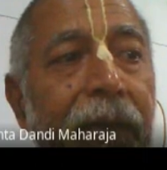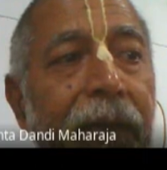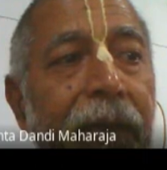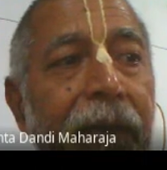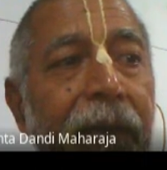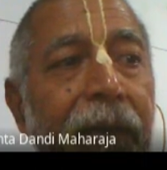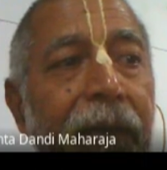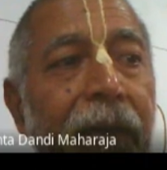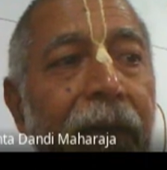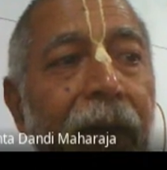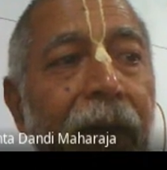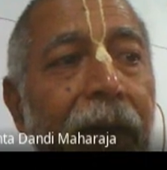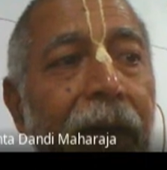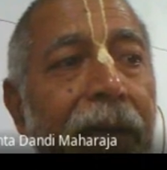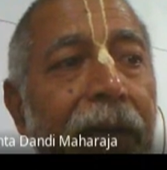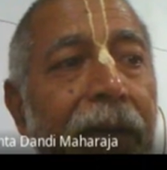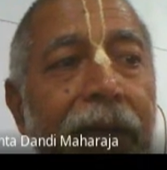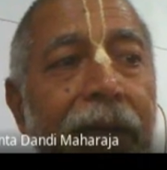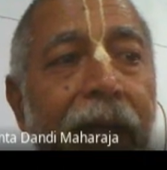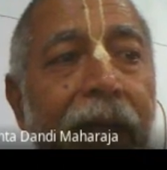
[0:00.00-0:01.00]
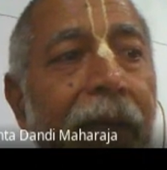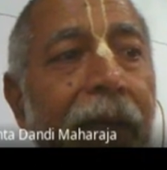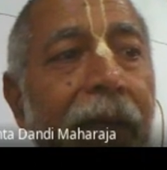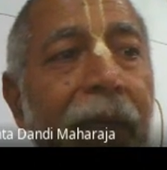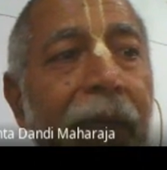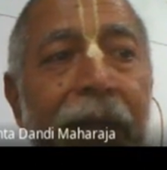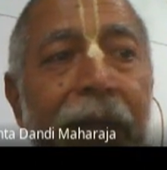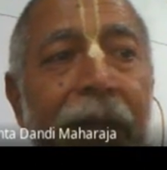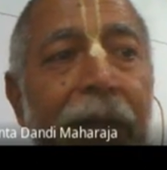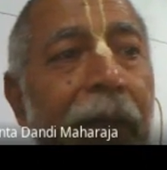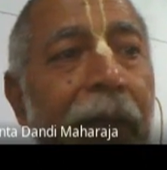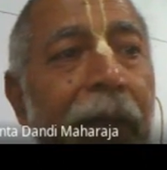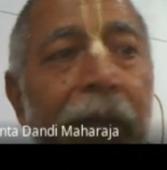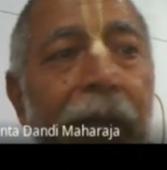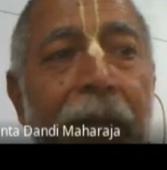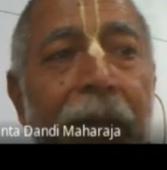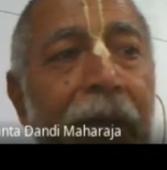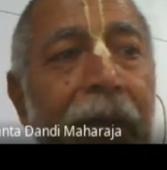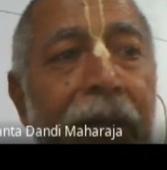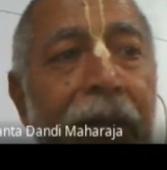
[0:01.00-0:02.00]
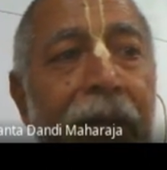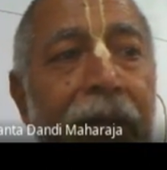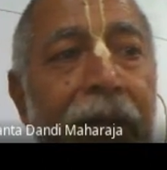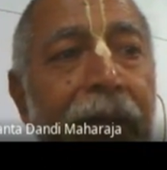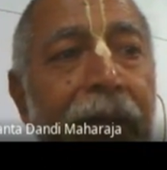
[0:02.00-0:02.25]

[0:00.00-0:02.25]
Other than me, they don't know anything.